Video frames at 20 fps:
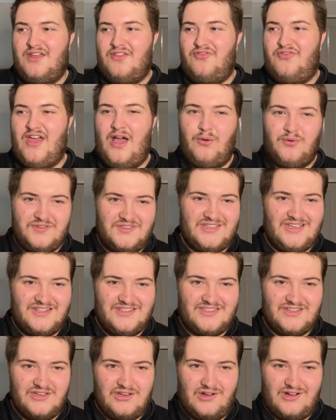that was against
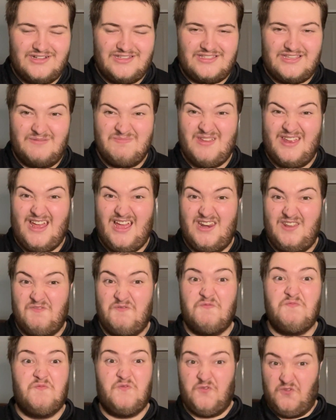the Knights team that had a
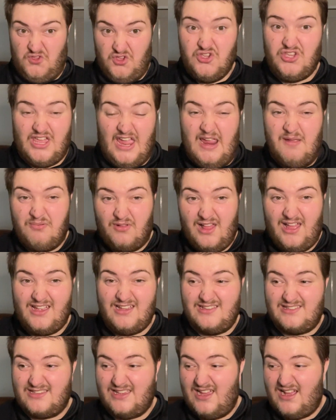few key
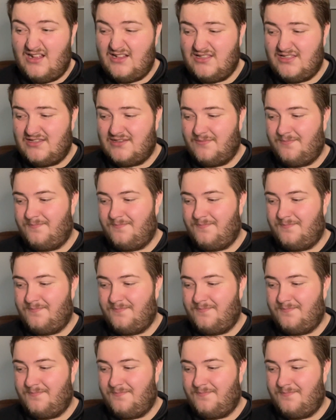players out.